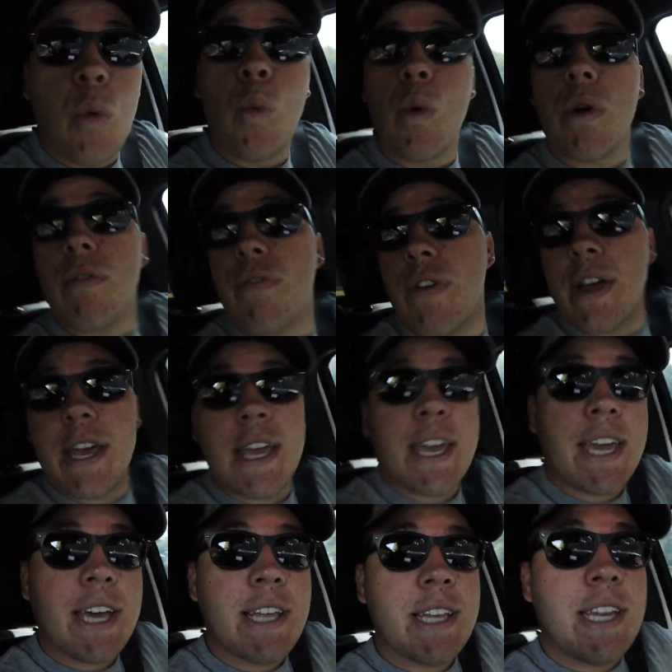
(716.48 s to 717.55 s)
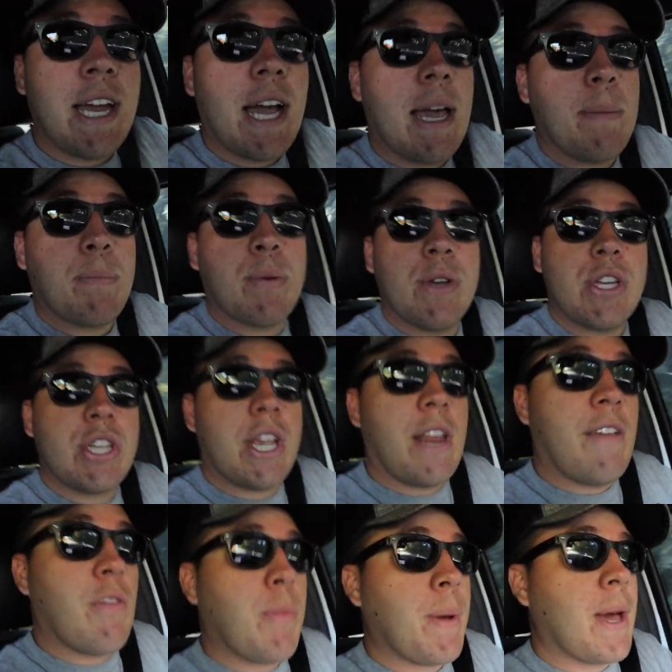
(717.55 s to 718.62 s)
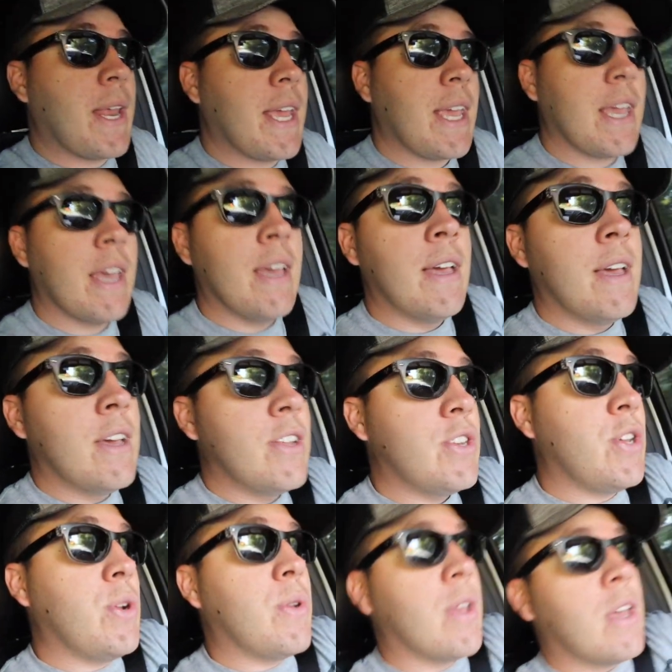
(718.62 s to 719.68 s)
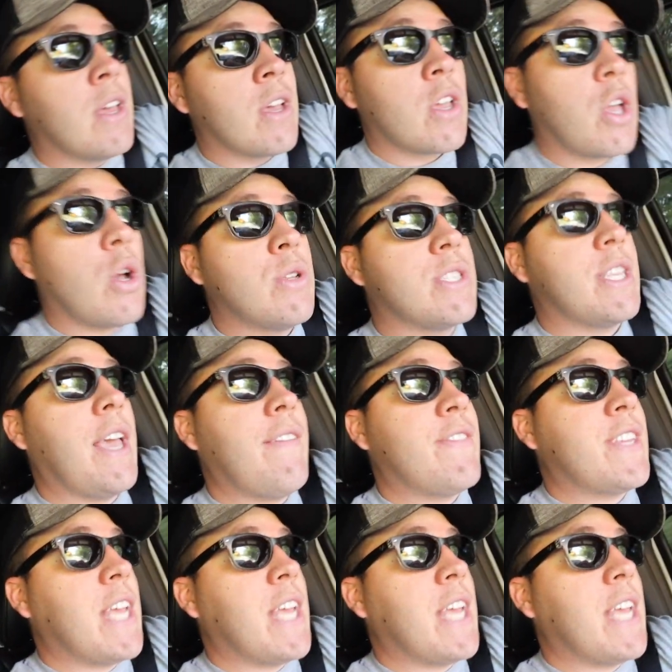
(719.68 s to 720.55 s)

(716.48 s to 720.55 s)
We're freaking killing it. I appreciate everybody. Dude, go save